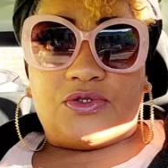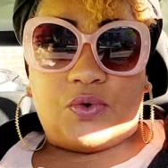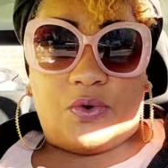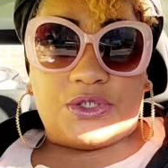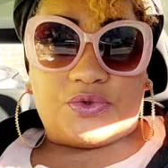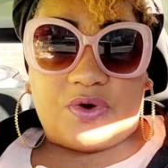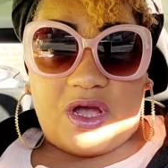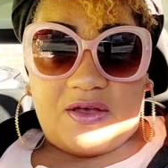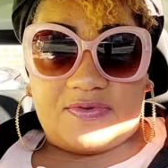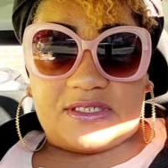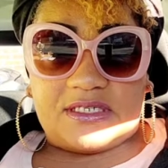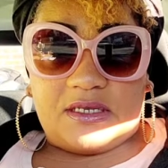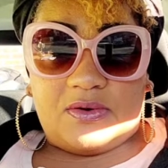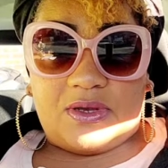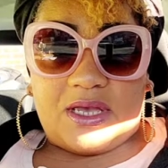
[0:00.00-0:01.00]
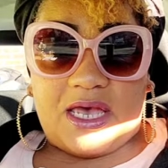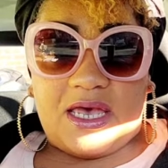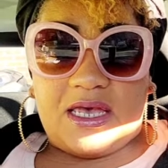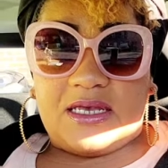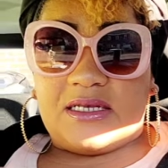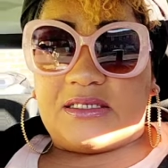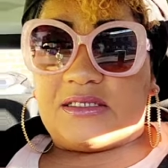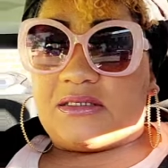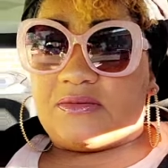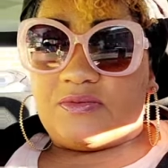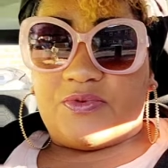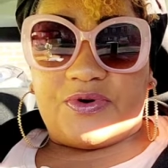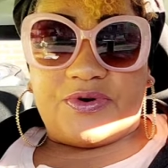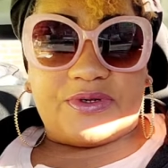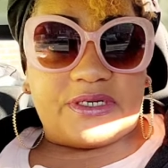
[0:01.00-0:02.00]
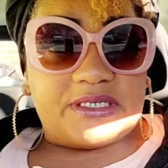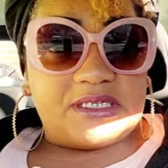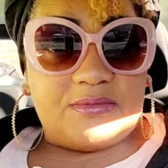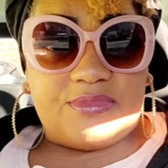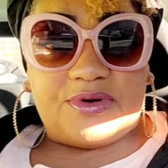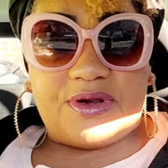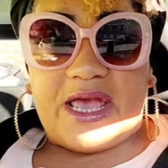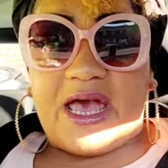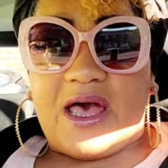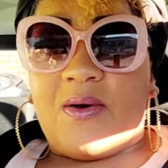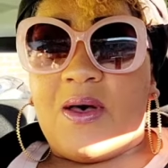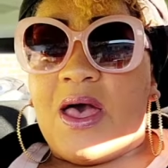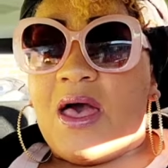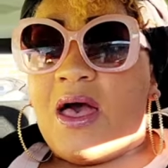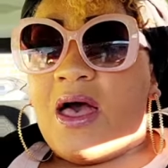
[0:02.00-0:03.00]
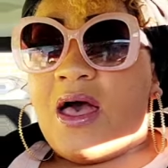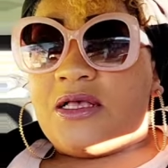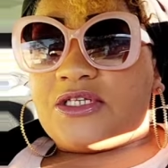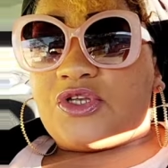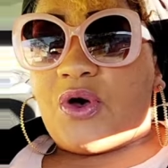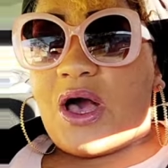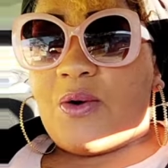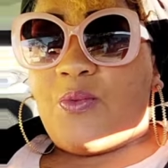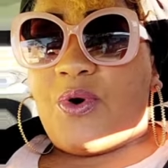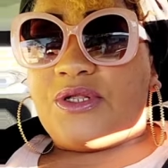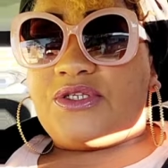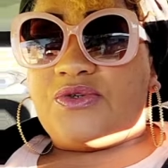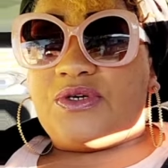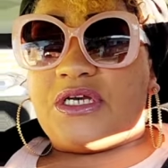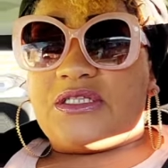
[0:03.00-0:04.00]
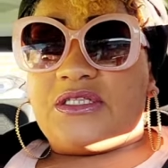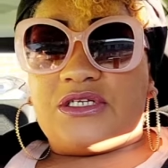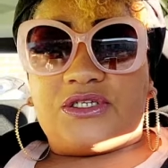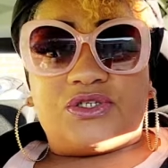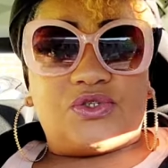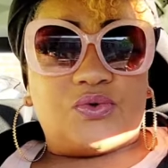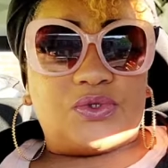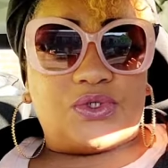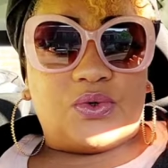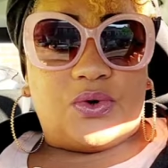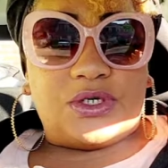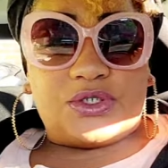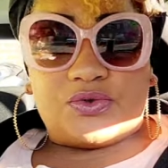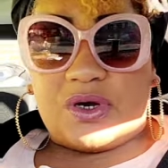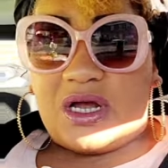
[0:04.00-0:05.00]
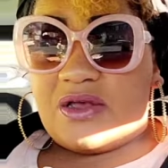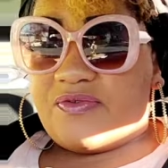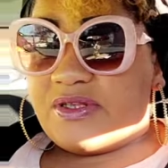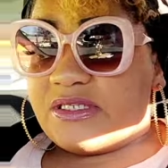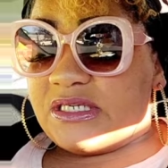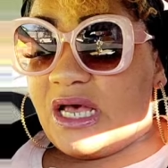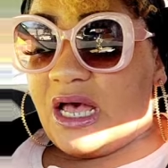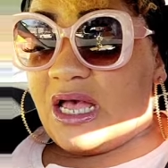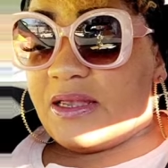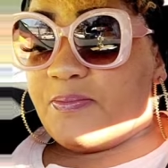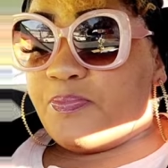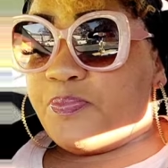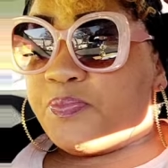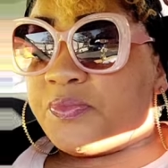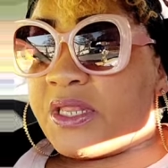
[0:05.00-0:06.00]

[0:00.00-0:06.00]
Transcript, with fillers: drives okay it's we're in December now so I want to get this to a toy drive in time